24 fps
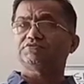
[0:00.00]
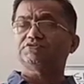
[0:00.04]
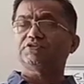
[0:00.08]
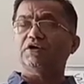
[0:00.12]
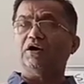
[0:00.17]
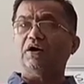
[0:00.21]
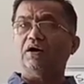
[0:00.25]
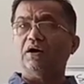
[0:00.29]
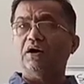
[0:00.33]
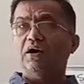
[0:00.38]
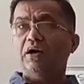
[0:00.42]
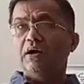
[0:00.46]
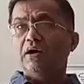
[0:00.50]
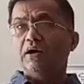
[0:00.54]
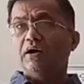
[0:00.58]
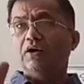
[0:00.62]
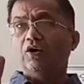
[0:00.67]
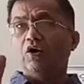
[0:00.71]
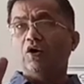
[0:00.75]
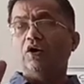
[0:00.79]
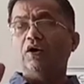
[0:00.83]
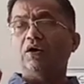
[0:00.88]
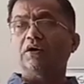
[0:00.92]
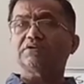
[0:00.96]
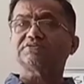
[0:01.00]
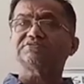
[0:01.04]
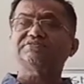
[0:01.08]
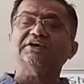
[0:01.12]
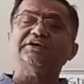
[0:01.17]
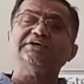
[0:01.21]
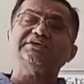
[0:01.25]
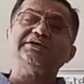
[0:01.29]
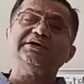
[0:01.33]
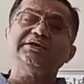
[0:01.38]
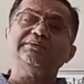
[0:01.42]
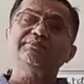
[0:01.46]
the
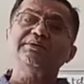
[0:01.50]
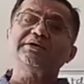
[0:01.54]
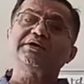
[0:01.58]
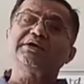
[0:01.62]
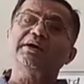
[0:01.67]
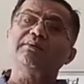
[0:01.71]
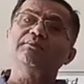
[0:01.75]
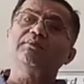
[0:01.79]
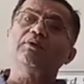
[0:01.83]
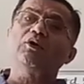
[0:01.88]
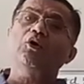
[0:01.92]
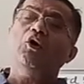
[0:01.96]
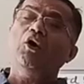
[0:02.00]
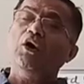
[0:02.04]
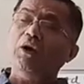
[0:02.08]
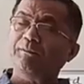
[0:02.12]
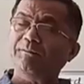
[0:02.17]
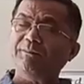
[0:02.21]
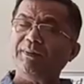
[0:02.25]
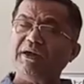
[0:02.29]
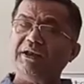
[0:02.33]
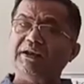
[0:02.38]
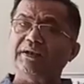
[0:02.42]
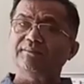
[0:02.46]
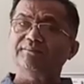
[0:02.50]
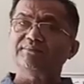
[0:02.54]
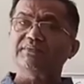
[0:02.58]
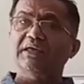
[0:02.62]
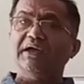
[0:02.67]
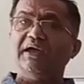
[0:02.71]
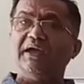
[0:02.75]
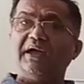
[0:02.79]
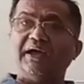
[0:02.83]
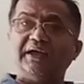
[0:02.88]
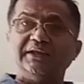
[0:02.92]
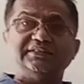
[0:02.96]
circuit becomes open,
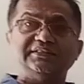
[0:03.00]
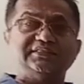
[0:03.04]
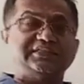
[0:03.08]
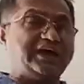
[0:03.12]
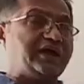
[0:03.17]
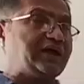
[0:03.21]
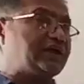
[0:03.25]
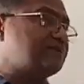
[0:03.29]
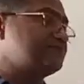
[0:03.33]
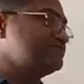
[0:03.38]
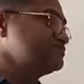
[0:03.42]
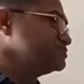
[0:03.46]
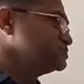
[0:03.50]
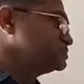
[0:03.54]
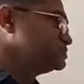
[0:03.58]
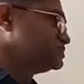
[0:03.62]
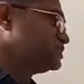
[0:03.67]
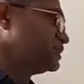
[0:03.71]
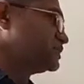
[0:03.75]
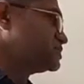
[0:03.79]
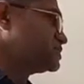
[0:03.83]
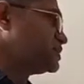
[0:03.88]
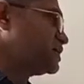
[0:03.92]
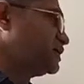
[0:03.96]
and then the